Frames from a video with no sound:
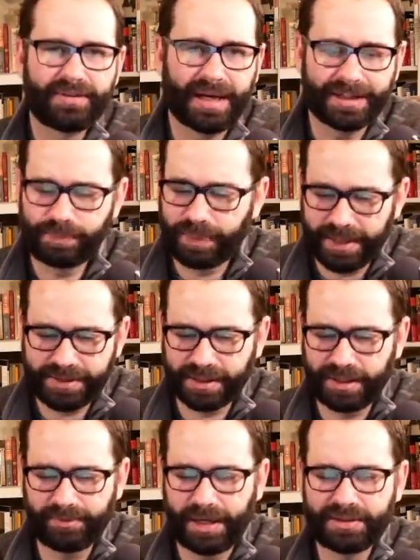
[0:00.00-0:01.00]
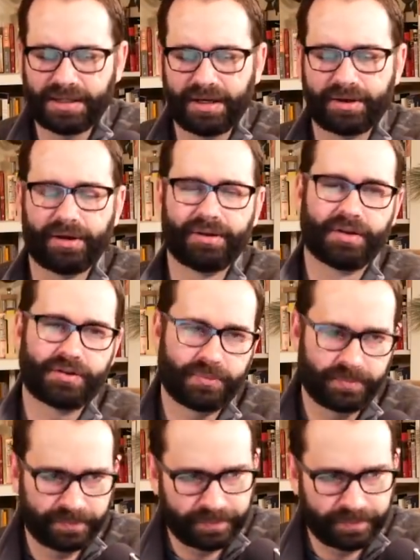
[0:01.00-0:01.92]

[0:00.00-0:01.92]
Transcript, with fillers: That's basically my take on this.